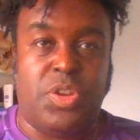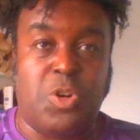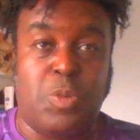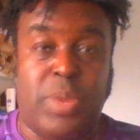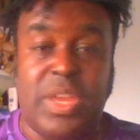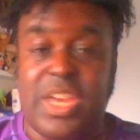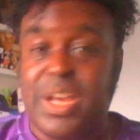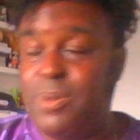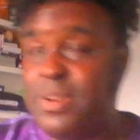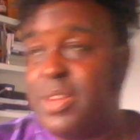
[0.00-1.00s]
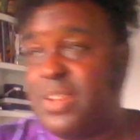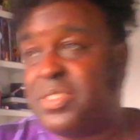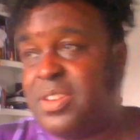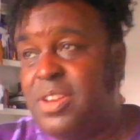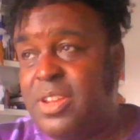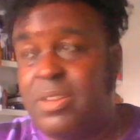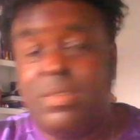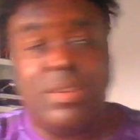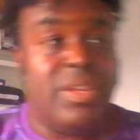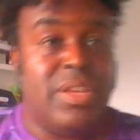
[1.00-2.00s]
European Cup, weren't they? So, you know,
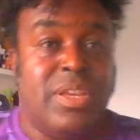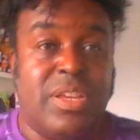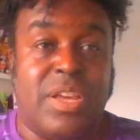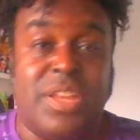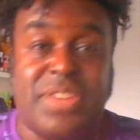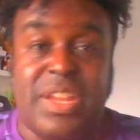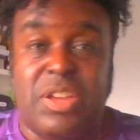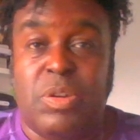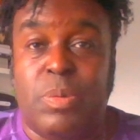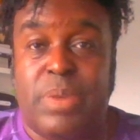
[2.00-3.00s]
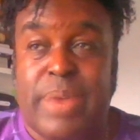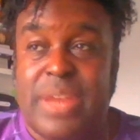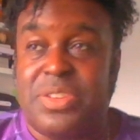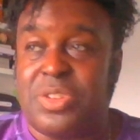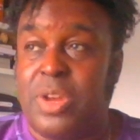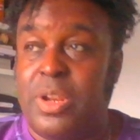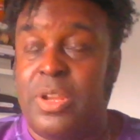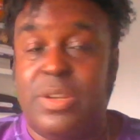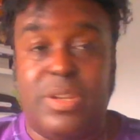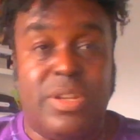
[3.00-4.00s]
can't say they all be bad in
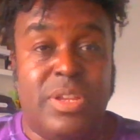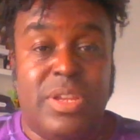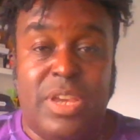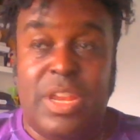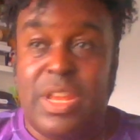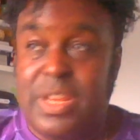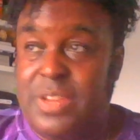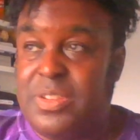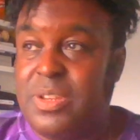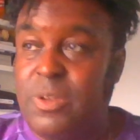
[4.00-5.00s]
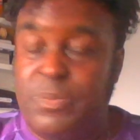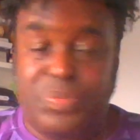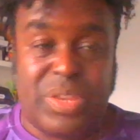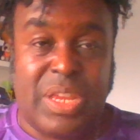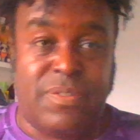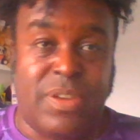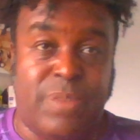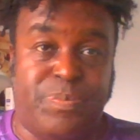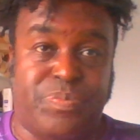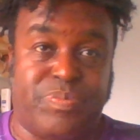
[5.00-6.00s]
Scotland. You know, and they still kind
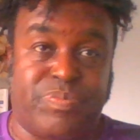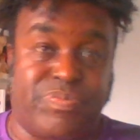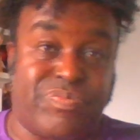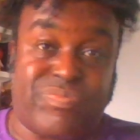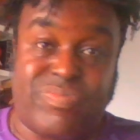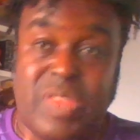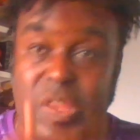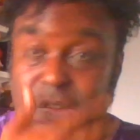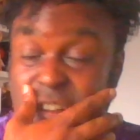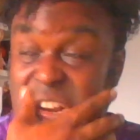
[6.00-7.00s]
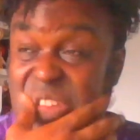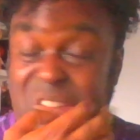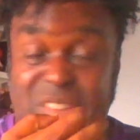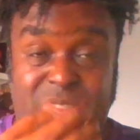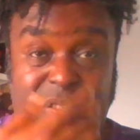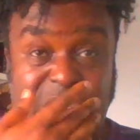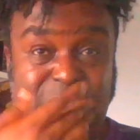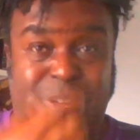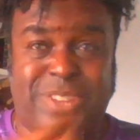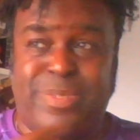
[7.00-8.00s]
of really, well,
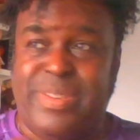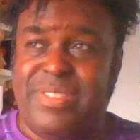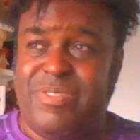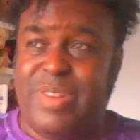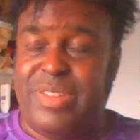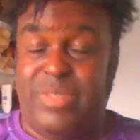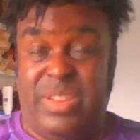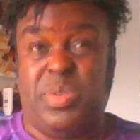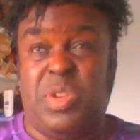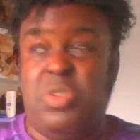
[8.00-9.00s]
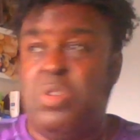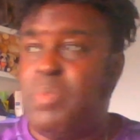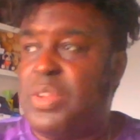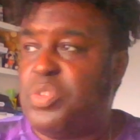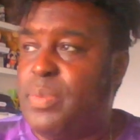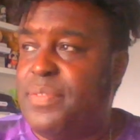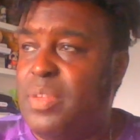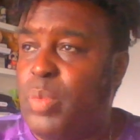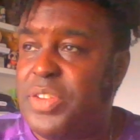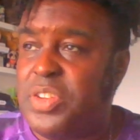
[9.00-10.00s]
not punch above their weight. Well, I suppose they do punch above their
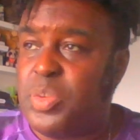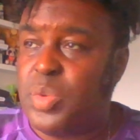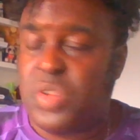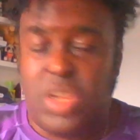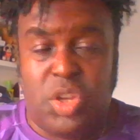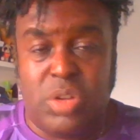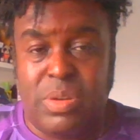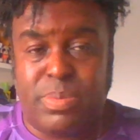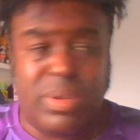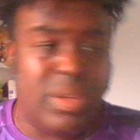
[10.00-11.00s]
weight, you know, especially in Europe.